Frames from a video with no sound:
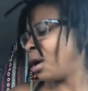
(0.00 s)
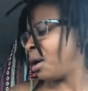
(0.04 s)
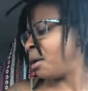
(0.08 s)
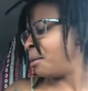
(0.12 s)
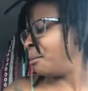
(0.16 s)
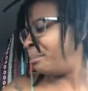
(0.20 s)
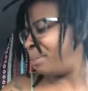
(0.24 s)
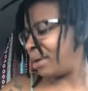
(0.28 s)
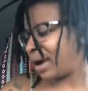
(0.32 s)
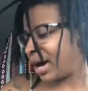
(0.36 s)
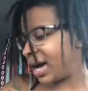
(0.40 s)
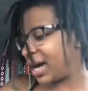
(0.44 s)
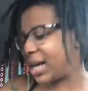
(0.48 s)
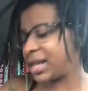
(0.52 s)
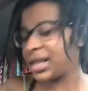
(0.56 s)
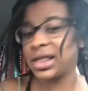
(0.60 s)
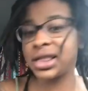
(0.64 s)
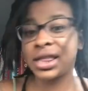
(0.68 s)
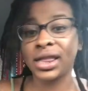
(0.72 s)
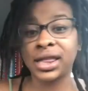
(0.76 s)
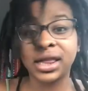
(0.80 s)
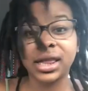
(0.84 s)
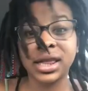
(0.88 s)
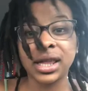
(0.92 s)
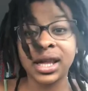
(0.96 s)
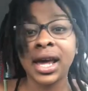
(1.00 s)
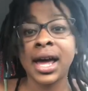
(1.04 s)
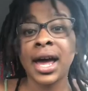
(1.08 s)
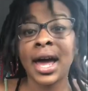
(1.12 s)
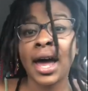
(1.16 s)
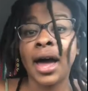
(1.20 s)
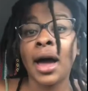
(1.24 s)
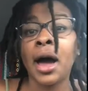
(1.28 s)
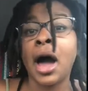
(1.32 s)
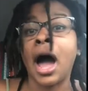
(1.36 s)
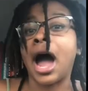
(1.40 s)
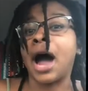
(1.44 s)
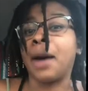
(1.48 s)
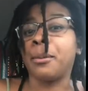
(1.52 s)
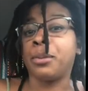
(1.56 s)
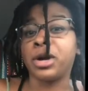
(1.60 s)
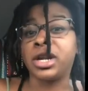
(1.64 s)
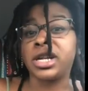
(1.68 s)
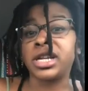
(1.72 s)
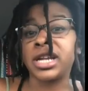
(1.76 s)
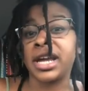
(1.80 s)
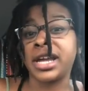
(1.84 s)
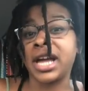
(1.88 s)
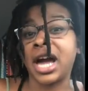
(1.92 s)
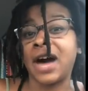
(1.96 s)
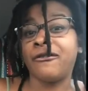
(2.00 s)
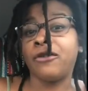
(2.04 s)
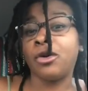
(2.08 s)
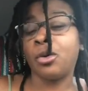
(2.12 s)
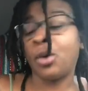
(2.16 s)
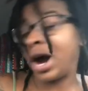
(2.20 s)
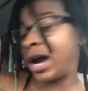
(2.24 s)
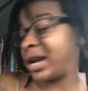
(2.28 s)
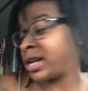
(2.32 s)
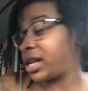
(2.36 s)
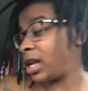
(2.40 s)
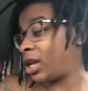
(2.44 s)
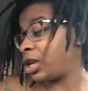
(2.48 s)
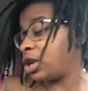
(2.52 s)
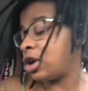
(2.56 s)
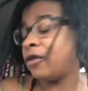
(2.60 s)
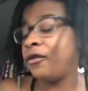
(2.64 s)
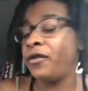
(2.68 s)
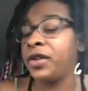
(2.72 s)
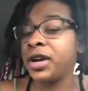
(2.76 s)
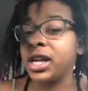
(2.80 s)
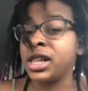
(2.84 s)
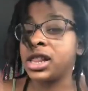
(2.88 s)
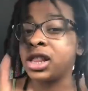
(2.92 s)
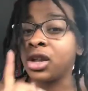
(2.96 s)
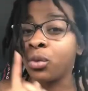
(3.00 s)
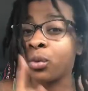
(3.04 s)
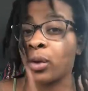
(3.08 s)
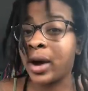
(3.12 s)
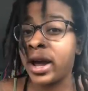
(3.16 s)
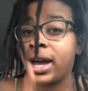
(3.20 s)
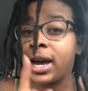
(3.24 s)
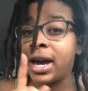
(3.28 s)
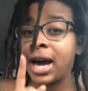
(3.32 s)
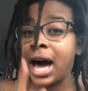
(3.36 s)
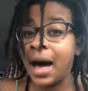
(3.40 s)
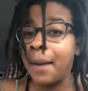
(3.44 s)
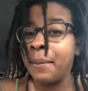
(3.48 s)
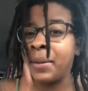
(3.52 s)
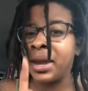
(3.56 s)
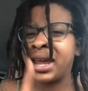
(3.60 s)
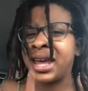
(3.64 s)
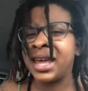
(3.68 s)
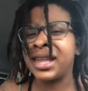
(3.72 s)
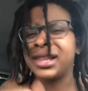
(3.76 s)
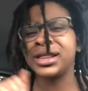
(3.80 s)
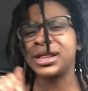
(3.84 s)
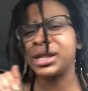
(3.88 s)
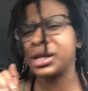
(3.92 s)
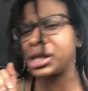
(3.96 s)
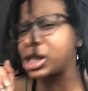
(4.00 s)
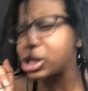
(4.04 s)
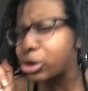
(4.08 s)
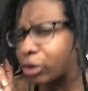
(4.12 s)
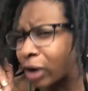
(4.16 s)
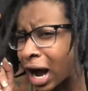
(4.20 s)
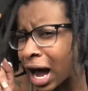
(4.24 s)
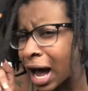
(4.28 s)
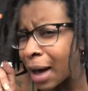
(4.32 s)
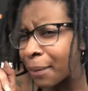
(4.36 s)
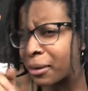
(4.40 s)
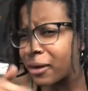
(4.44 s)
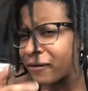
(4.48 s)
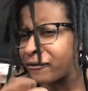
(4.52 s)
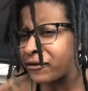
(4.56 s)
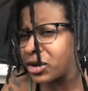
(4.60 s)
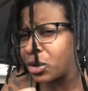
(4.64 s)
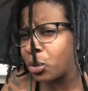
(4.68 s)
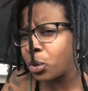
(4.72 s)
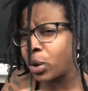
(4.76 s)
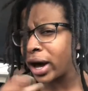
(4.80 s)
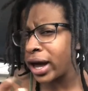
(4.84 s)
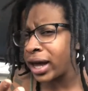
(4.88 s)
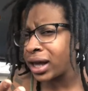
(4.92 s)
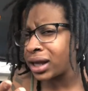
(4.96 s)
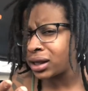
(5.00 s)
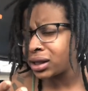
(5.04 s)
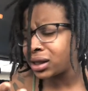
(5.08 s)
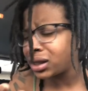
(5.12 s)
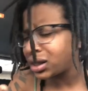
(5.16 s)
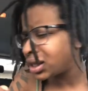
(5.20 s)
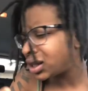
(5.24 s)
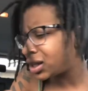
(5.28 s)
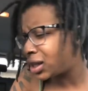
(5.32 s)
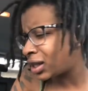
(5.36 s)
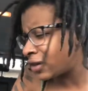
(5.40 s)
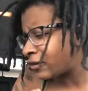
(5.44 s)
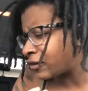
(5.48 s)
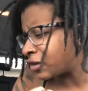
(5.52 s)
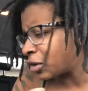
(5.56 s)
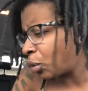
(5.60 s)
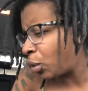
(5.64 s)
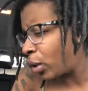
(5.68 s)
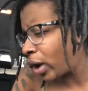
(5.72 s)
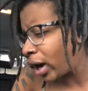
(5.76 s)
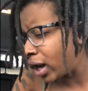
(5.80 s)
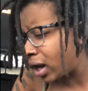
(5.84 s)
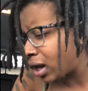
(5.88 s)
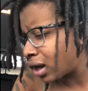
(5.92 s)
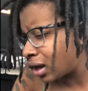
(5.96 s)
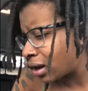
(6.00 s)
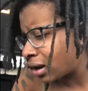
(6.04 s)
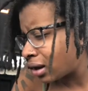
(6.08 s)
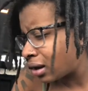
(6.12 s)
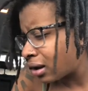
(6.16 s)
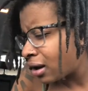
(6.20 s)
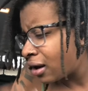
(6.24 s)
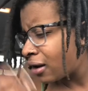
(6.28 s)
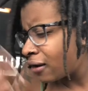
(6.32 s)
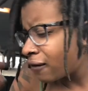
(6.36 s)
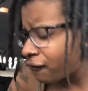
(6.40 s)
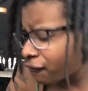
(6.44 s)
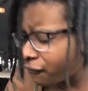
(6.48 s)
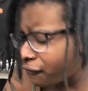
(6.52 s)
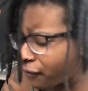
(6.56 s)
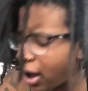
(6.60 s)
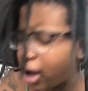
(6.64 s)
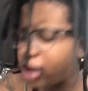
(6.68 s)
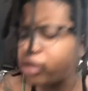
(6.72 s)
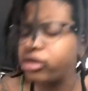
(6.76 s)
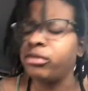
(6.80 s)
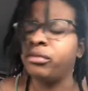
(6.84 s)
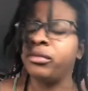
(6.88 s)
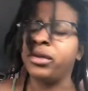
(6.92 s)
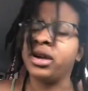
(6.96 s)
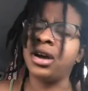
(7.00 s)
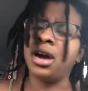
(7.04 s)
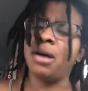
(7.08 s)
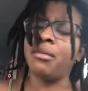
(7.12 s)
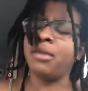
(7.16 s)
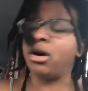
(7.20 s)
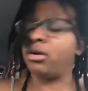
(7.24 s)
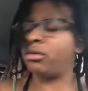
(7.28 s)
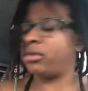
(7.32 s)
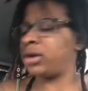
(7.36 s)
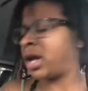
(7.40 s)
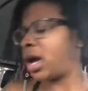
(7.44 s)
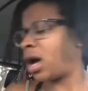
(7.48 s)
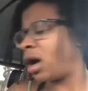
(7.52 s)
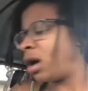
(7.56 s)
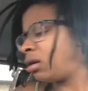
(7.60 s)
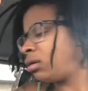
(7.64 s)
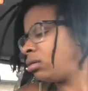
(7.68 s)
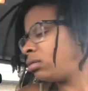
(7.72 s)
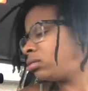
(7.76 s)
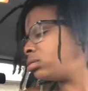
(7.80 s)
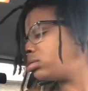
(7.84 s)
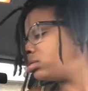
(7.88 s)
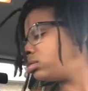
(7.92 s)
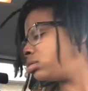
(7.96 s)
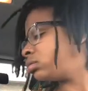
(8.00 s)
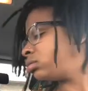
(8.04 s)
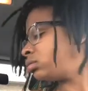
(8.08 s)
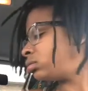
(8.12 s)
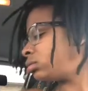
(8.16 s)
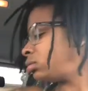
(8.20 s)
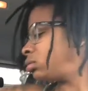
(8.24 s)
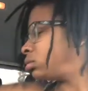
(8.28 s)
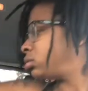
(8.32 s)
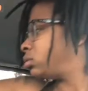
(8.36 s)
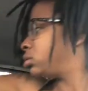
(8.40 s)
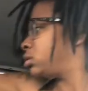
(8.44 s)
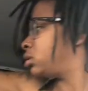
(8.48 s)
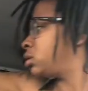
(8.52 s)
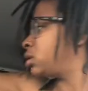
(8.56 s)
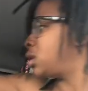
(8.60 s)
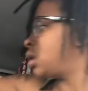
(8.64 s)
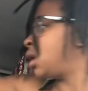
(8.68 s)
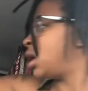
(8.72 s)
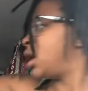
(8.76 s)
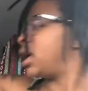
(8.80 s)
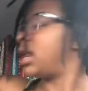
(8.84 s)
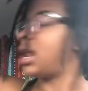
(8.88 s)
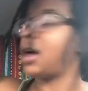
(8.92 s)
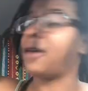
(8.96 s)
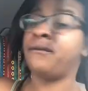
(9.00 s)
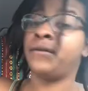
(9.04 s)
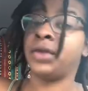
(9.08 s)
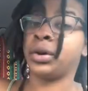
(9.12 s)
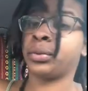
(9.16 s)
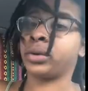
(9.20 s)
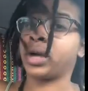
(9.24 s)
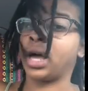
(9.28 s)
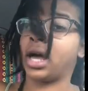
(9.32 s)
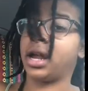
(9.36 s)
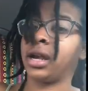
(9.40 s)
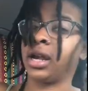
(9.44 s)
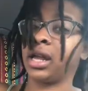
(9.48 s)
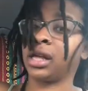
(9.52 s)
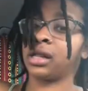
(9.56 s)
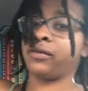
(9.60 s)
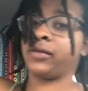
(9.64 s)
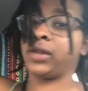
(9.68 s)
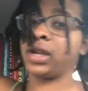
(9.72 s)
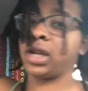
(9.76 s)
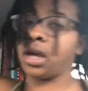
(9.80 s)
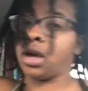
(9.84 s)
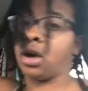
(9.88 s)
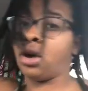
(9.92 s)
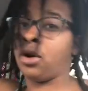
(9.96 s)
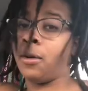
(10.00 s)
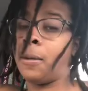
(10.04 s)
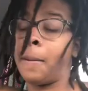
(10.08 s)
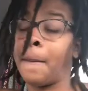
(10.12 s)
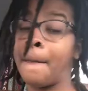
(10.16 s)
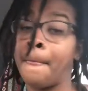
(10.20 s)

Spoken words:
But I appreciate y'all for watching. Don't forget to rate, comment, and subscribe if you would. Fucks with me. Come on now. And I'll fuck with y'all in the next video.